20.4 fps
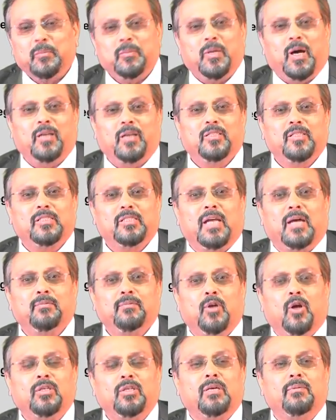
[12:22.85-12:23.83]
Others have
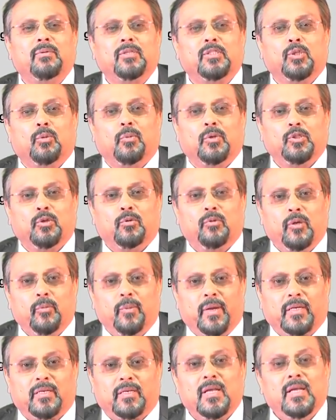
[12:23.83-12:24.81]
not given so much of
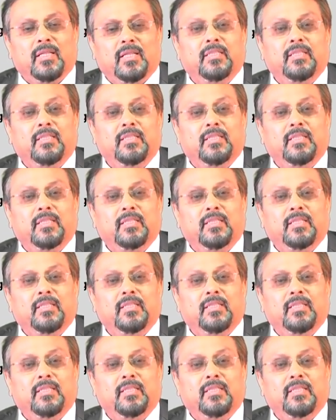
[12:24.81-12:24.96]
rebate.